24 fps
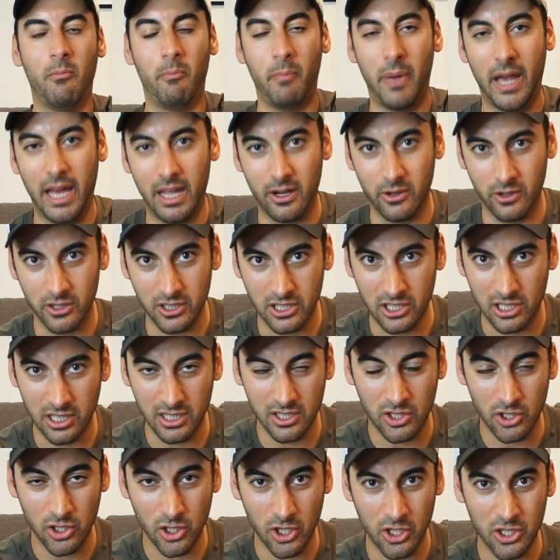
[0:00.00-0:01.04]
Batteries
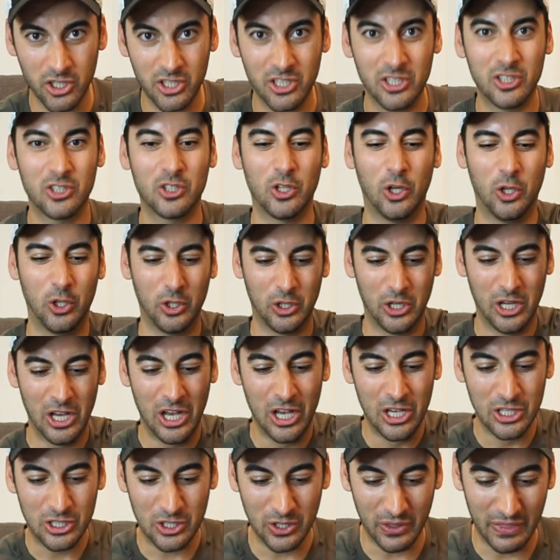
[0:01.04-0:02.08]
discharging, solar.
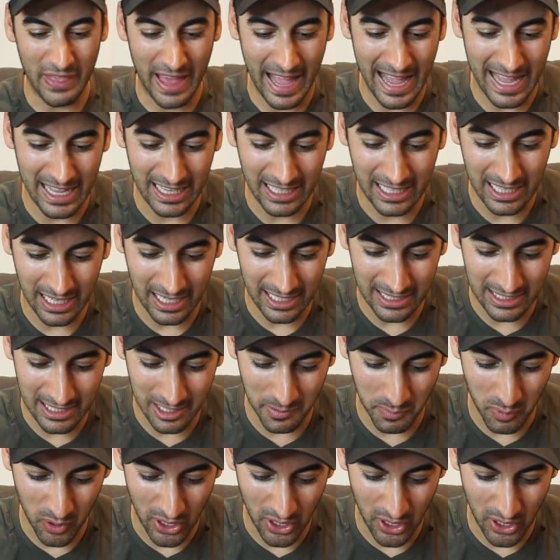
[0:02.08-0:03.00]
So that constant